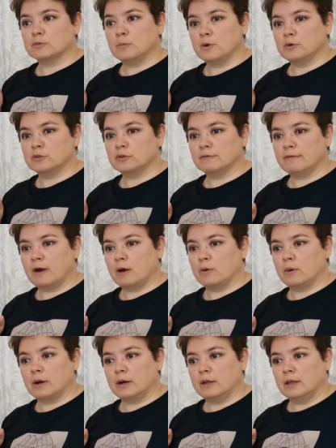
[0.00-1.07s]
Because most
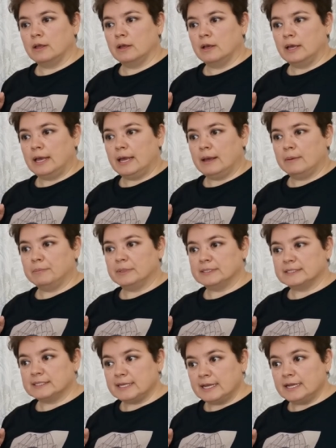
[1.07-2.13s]
of our
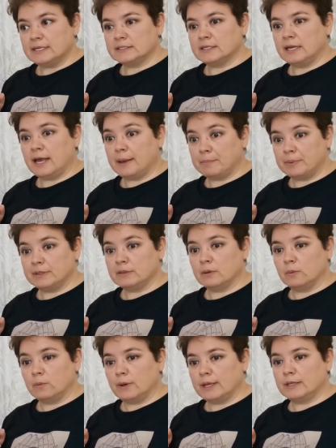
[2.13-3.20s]
mistakes
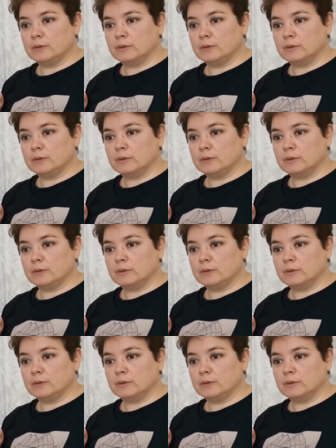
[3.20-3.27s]
happen